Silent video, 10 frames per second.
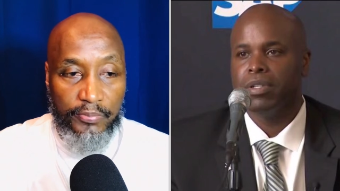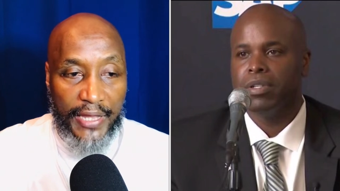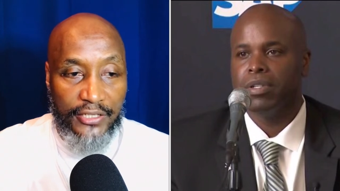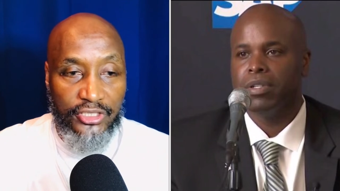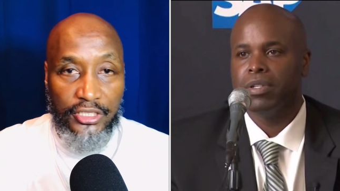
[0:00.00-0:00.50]

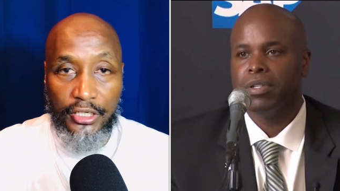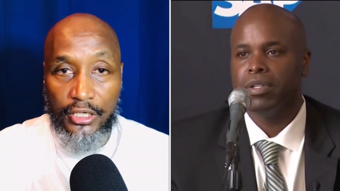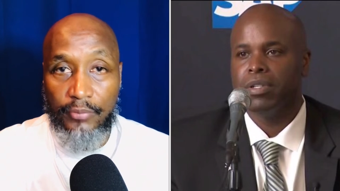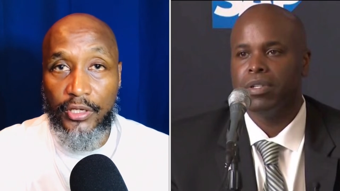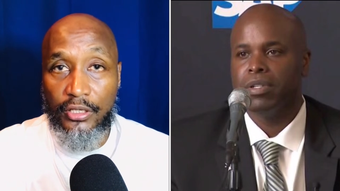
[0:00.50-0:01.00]
Speaker 1: black
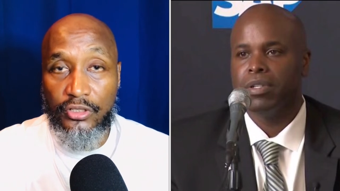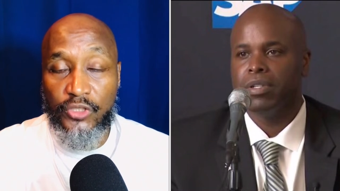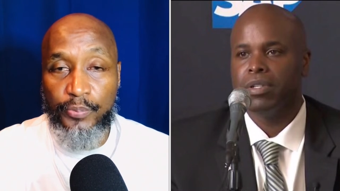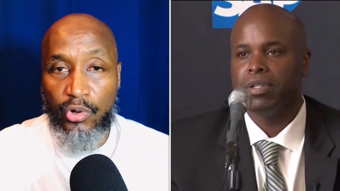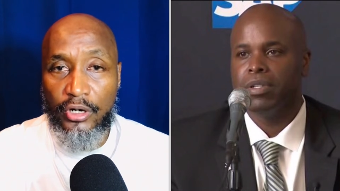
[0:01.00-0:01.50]
GM in the
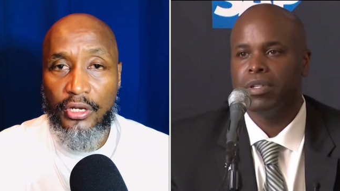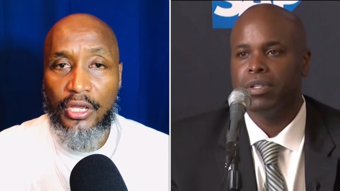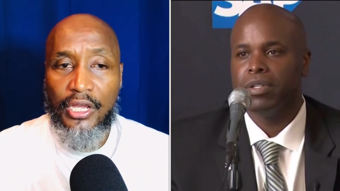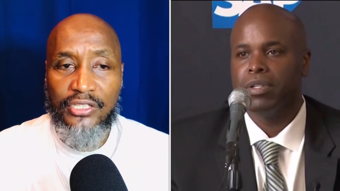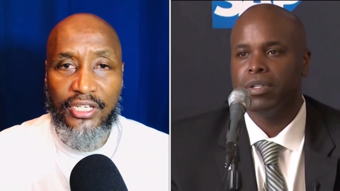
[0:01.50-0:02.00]
sport.
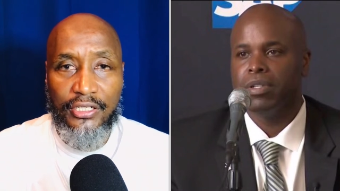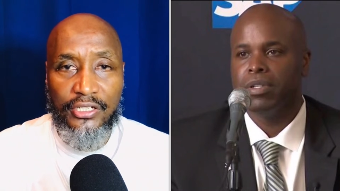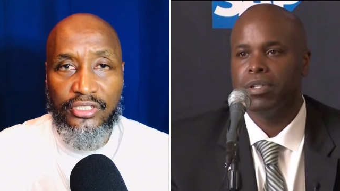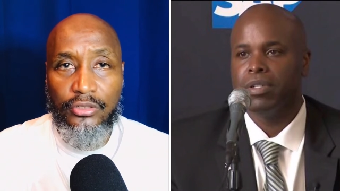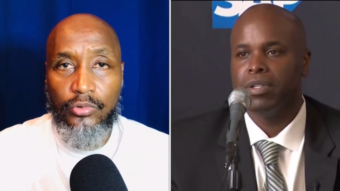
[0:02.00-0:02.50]
Take a
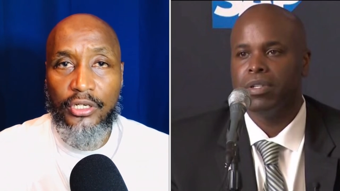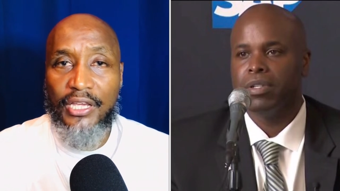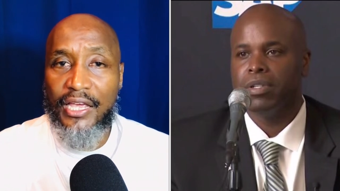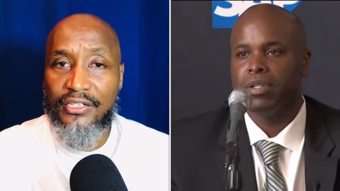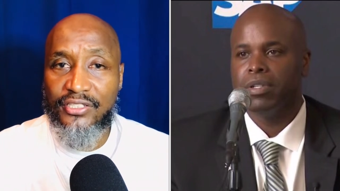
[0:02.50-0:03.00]
listen to what he
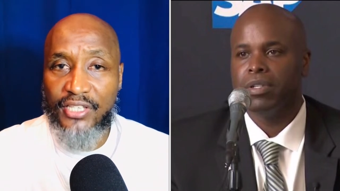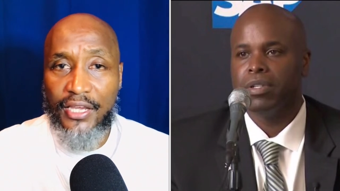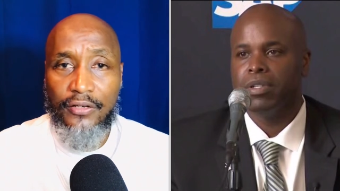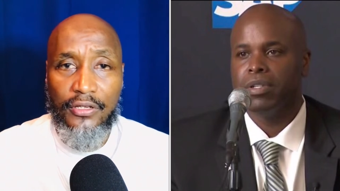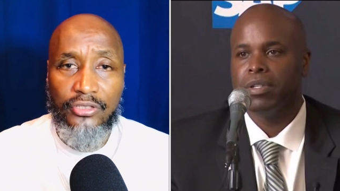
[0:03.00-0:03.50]
had to
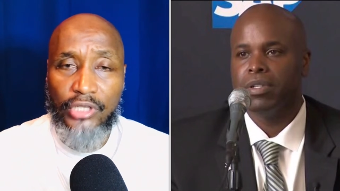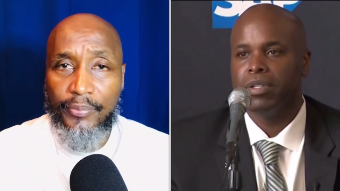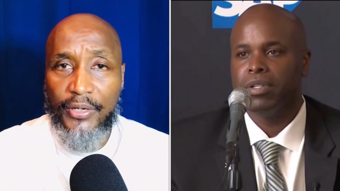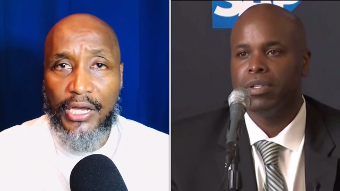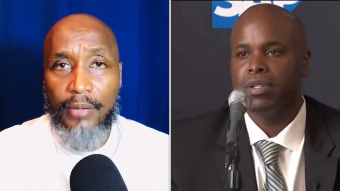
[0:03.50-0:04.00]
say, drop
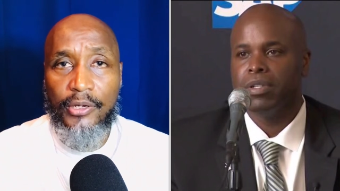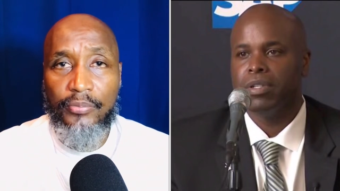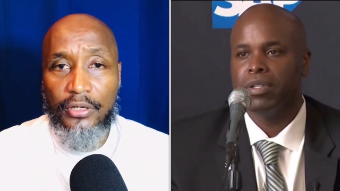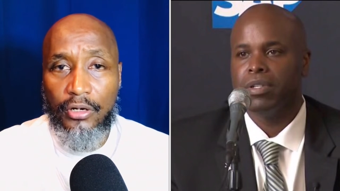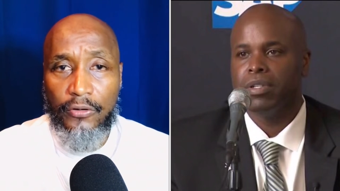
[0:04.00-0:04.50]
a comment
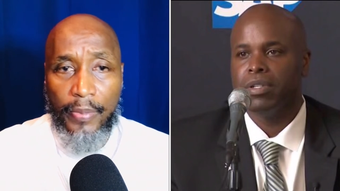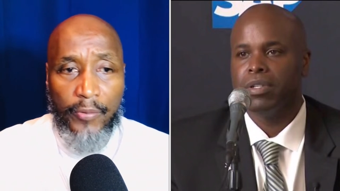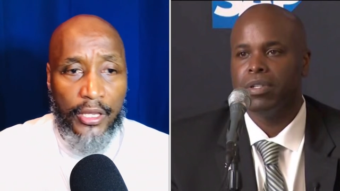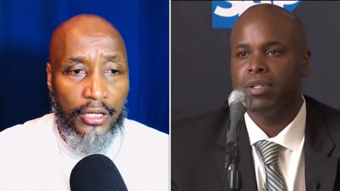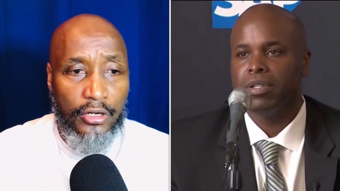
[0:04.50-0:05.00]
below,
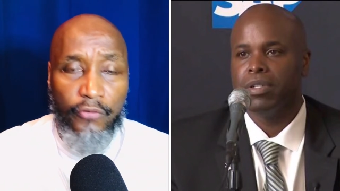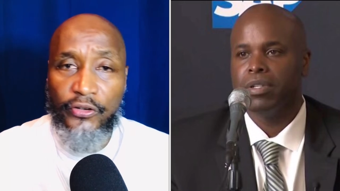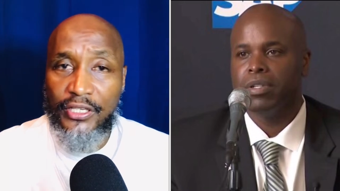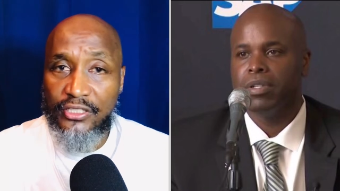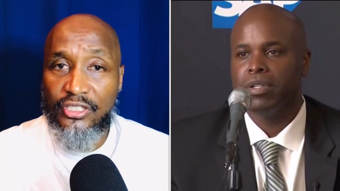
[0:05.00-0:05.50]
and don't
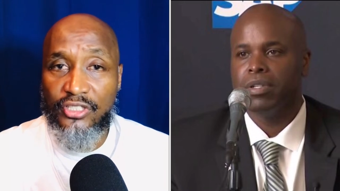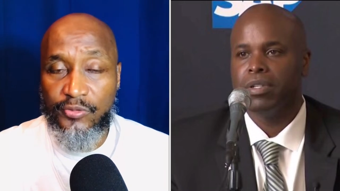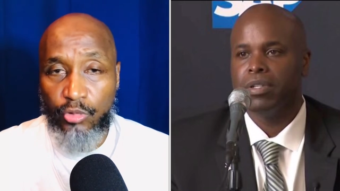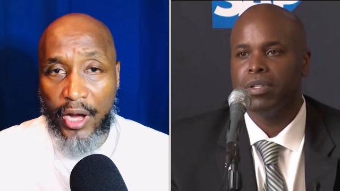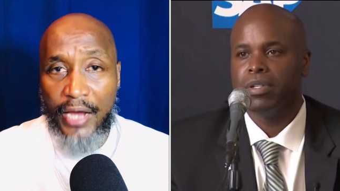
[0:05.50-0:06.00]
forget to
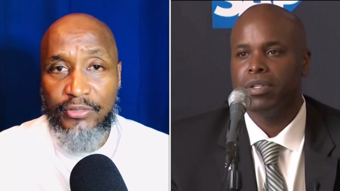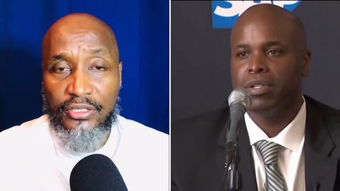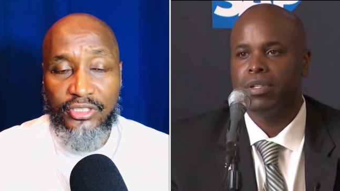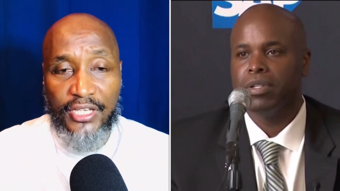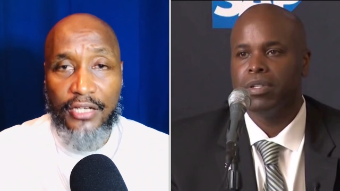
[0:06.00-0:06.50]
subscribe to the
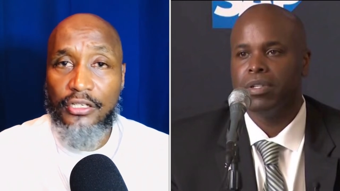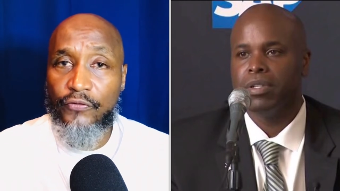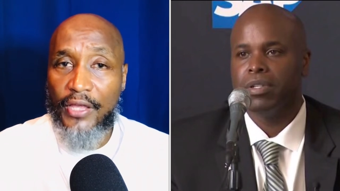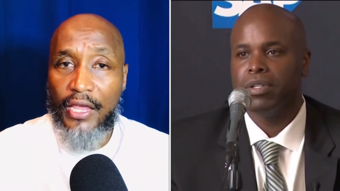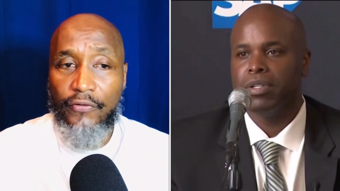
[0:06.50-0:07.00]
channel if
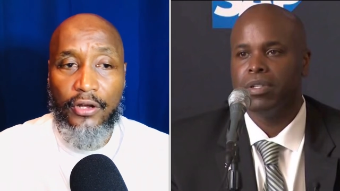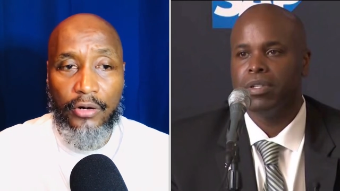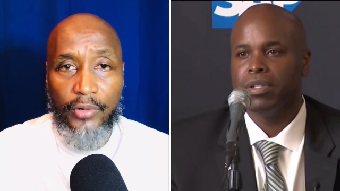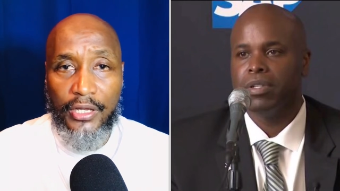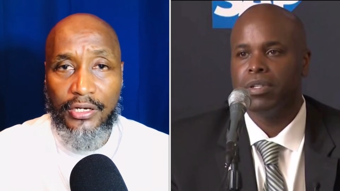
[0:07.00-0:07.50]
you haven't
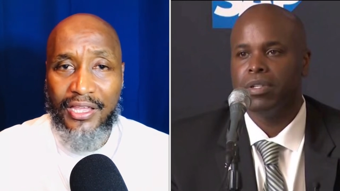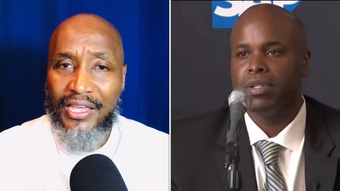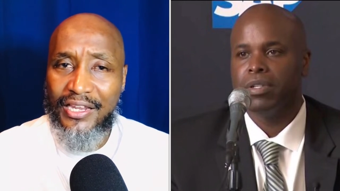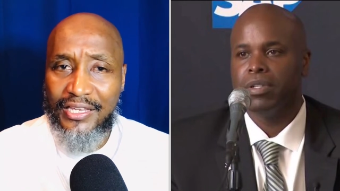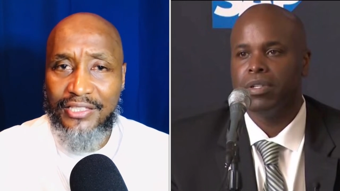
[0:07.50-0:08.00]
already,
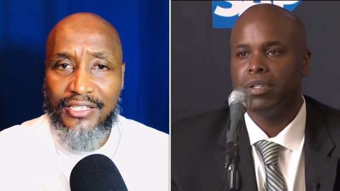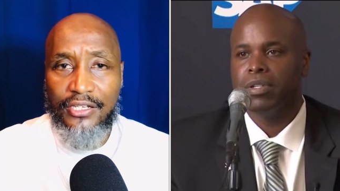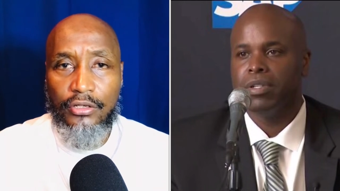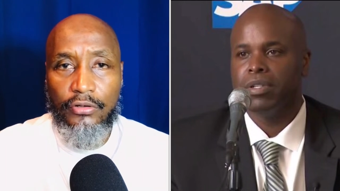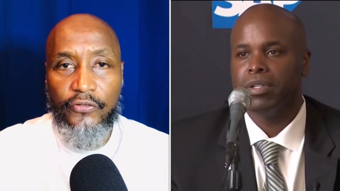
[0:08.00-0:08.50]
and hit that
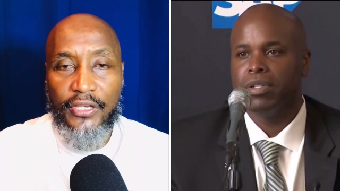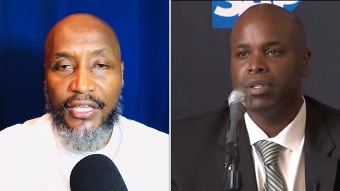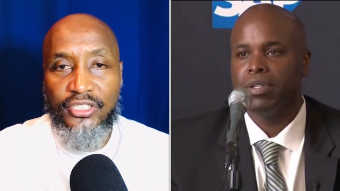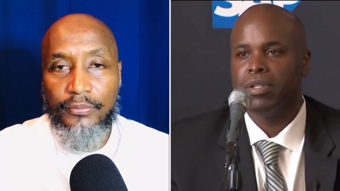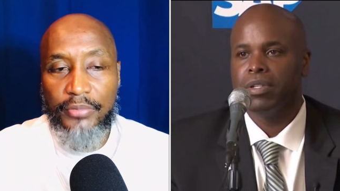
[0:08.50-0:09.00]

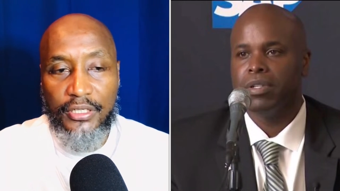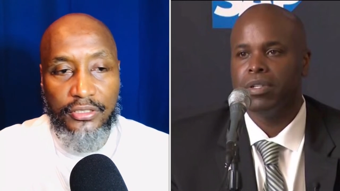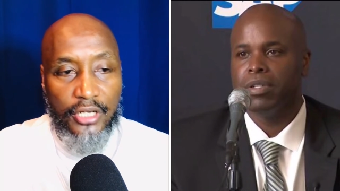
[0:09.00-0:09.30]
notification button